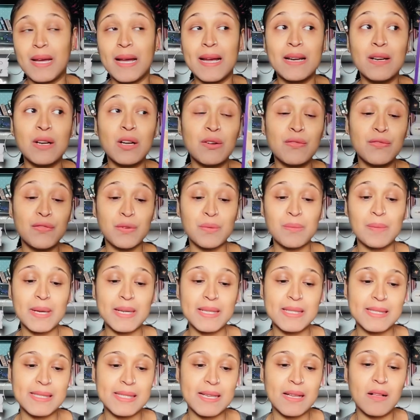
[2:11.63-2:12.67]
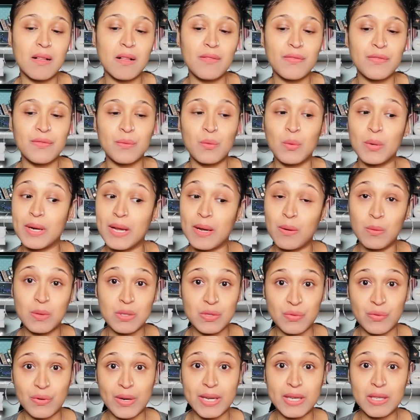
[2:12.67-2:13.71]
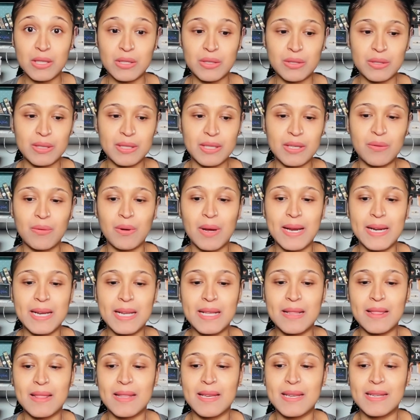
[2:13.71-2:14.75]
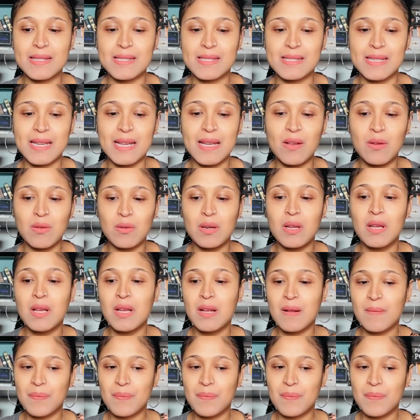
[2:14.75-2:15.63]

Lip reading: I know for myself, when I was regularly writing things down,